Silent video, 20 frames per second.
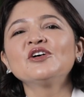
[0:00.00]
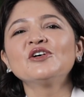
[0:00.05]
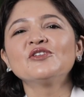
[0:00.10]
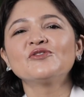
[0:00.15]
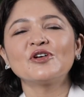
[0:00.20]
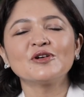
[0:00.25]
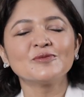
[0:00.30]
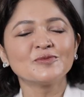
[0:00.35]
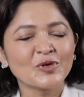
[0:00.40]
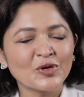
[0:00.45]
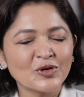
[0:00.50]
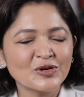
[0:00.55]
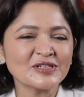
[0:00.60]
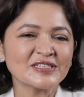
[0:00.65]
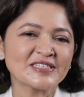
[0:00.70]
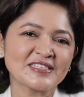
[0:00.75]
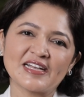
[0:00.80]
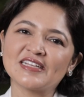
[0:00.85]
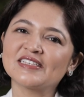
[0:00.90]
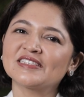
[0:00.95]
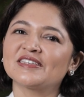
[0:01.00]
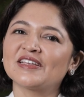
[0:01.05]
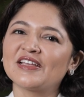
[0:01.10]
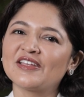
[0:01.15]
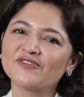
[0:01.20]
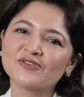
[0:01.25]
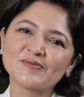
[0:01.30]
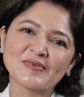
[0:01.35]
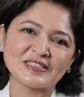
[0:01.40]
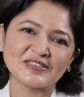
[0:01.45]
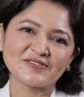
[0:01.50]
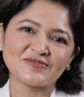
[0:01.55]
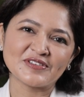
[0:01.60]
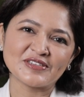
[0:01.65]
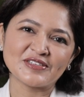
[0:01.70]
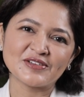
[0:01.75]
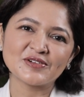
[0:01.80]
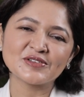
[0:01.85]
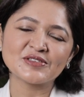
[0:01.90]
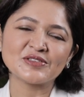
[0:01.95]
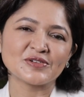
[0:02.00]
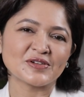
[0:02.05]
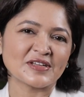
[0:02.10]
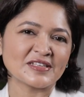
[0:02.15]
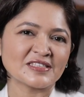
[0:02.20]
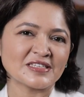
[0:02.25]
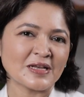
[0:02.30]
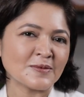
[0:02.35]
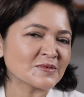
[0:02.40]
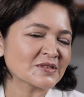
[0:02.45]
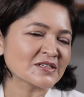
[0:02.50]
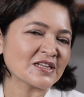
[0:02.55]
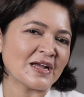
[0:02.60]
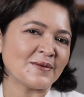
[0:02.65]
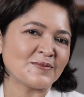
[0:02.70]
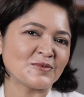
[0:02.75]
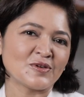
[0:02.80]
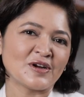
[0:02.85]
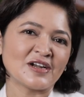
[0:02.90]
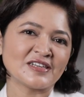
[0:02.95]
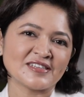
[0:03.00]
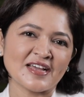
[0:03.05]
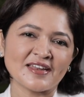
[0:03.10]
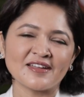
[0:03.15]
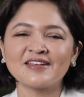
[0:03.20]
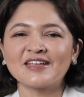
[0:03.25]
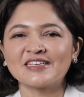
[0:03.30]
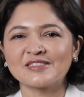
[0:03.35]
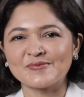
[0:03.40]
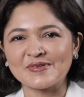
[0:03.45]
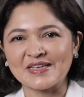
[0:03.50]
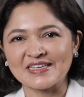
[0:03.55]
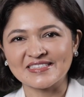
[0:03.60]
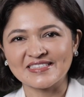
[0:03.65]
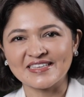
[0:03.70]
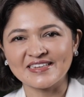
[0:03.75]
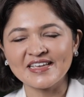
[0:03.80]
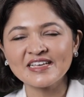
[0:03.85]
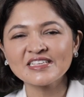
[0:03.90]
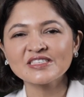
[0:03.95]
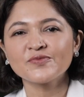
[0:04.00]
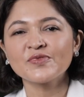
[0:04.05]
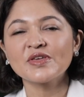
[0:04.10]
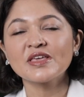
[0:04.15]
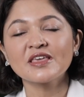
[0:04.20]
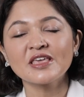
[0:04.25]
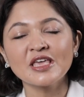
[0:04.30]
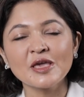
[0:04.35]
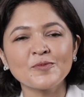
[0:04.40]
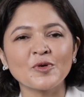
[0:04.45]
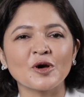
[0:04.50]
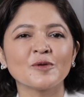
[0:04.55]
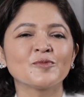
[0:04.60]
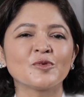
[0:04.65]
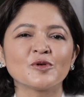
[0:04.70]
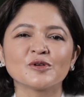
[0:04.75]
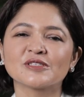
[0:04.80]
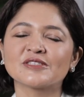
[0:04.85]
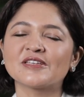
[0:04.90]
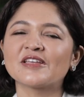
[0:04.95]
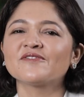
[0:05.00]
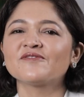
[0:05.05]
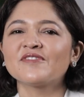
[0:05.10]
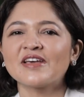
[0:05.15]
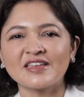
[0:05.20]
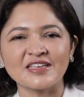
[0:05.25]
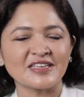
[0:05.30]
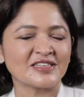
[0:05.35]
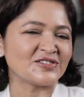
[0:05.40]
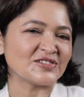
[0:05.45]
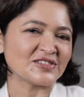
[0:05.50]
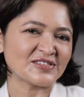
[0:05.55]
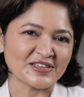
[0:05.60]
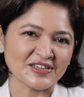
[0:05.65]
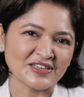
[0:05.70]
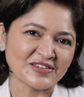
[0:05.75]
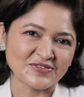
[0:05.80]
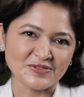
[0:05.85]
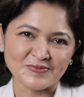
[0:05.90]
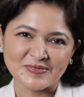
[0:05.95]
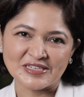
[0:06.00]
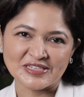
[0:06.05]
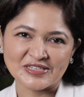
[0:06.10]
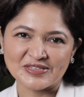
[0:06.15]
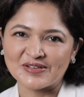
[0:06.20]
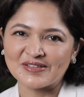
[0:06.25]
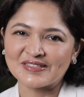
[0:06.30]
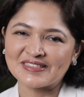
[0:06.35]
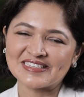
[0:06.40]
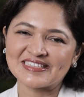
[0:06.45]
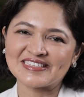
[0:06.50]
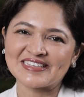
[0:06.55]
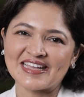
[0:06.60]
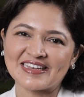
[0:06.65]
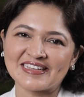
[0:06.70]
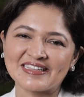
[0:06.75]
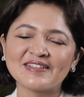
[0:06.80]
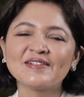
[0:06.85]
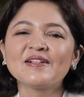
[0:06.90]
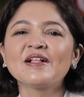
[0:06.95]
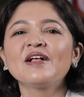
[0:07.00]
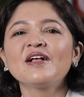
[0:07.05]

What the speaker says: For more such informative videos, you can subscribe to our channel SB Aesthetics. We keep on posting very interesting information on this channel.